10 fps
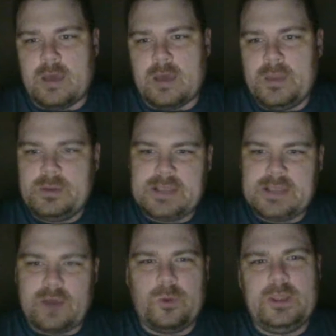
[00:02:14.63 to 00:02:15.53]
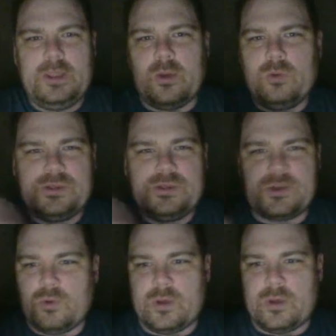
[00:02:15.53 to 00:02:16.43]
but it was like a really old school
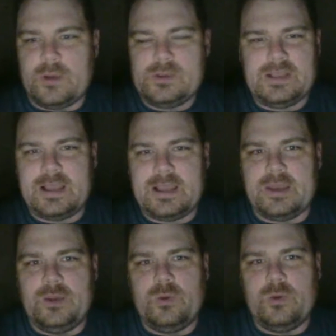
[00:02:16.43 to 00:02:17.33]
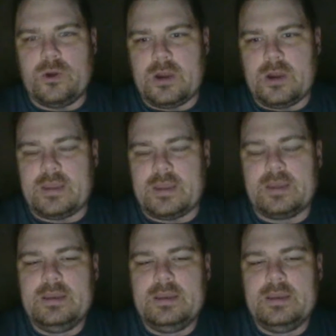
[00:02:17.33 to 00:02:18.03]
one. It wasn't like a new one or anything.